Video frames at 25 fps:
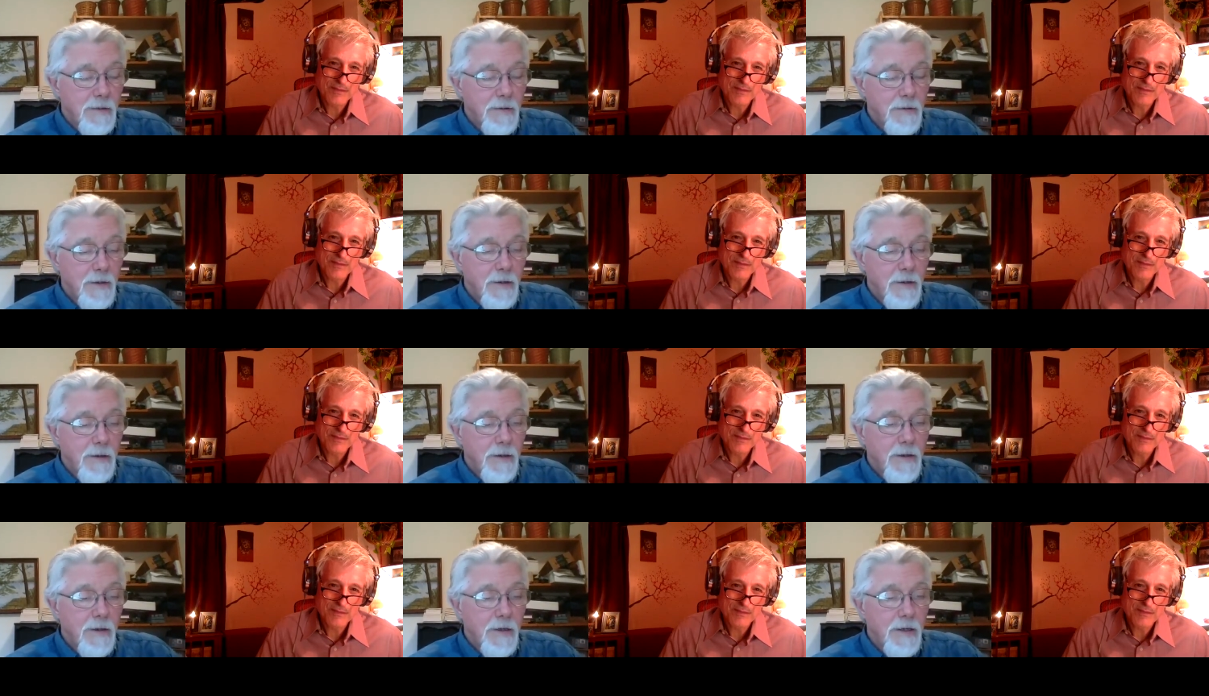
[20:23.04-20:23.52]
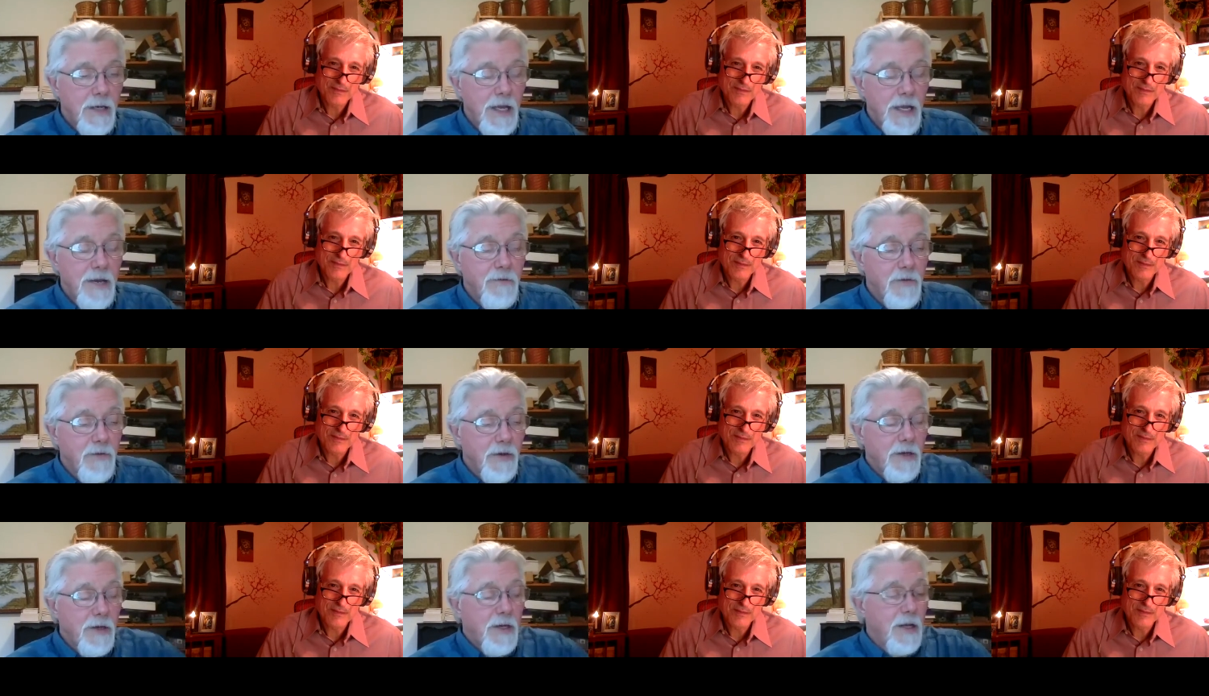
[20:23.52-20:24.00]

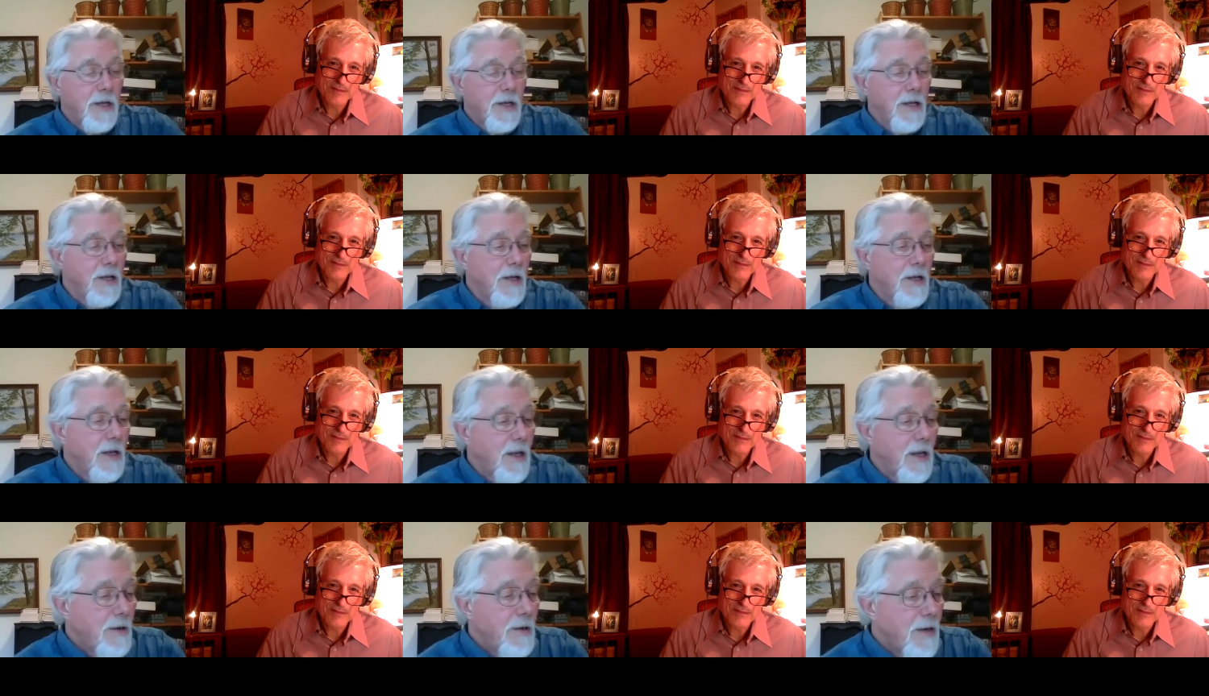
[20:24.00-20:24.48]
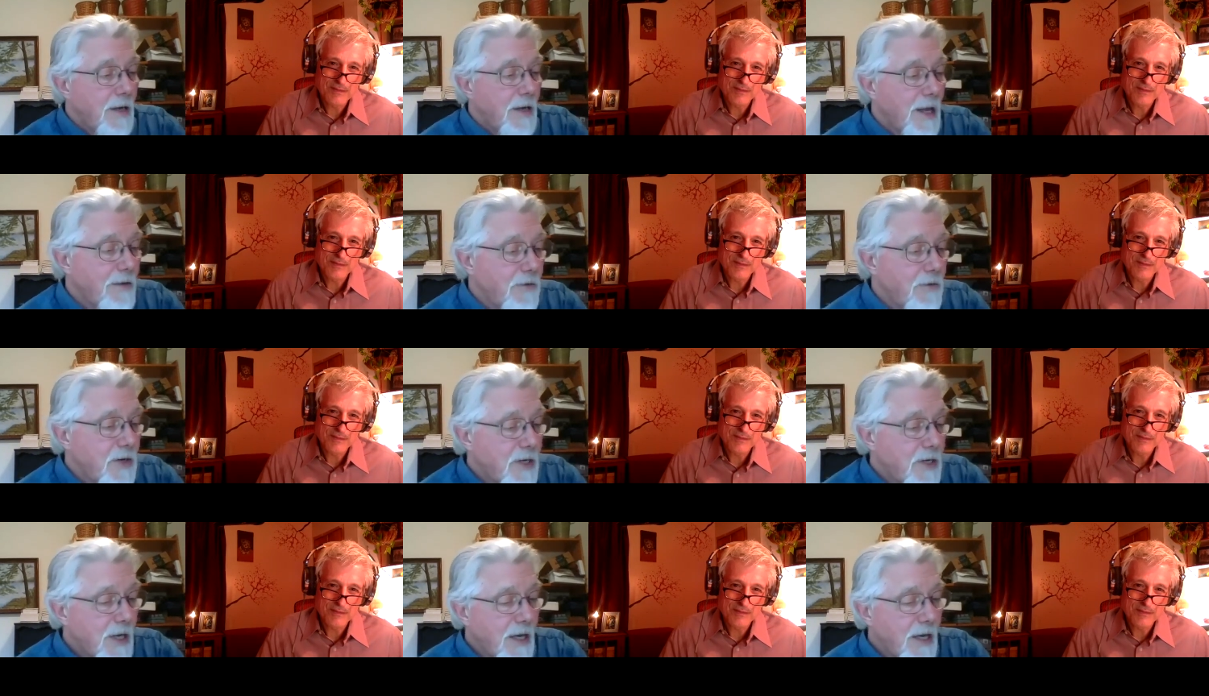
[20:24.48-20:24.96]
Speaker 1: David
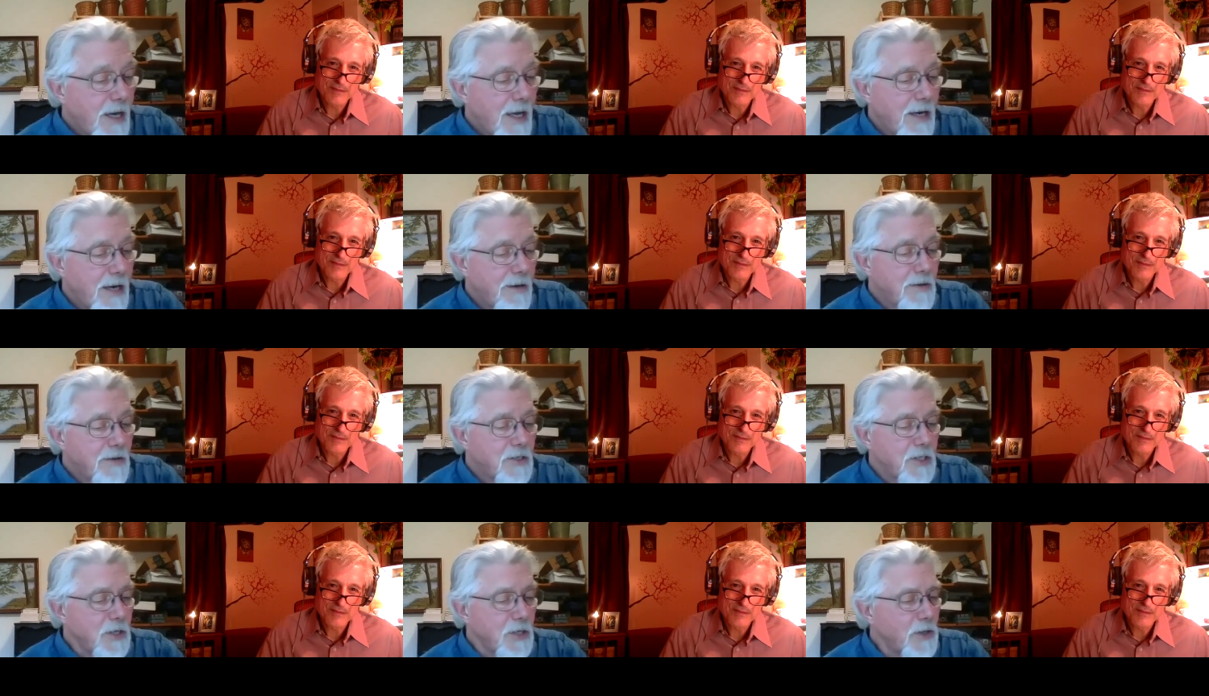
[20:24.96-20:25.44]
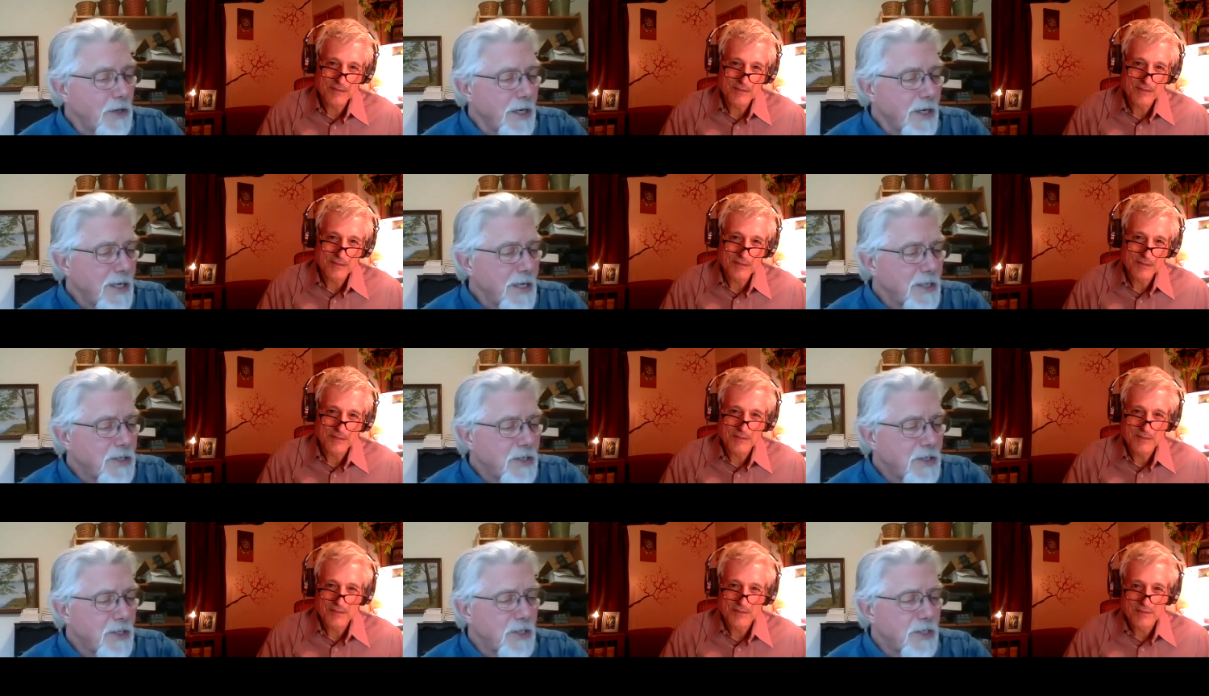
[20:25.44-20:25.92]
David had a
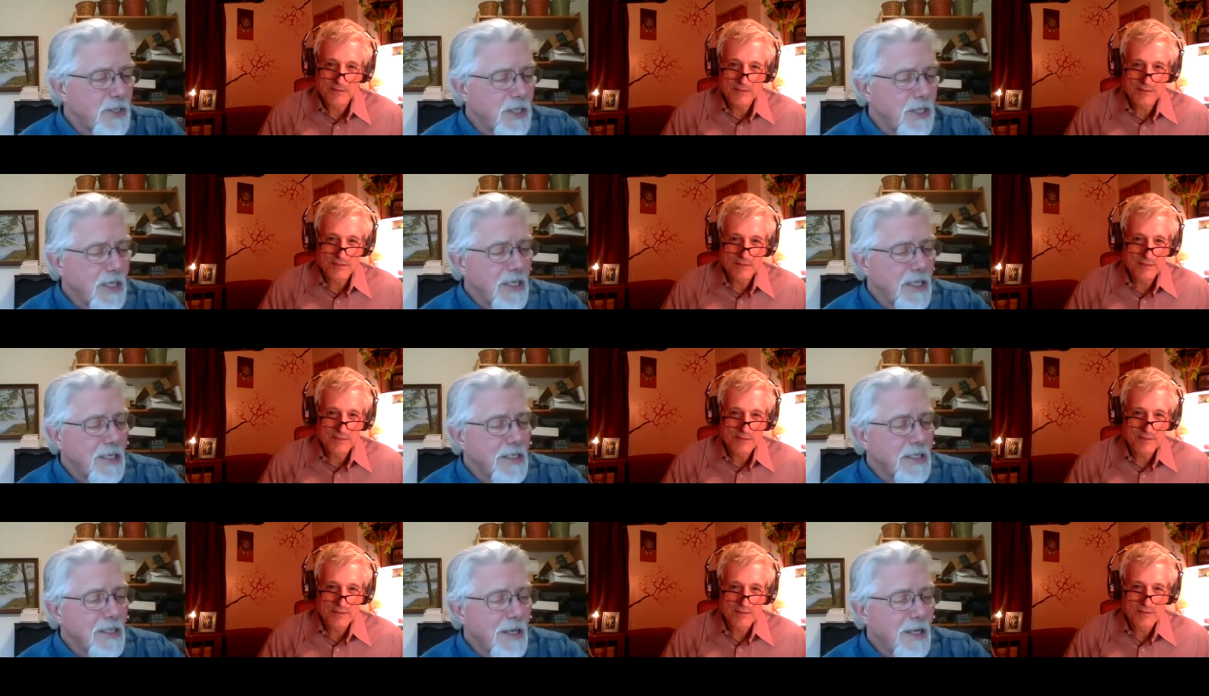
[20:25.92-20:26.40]
serious disease.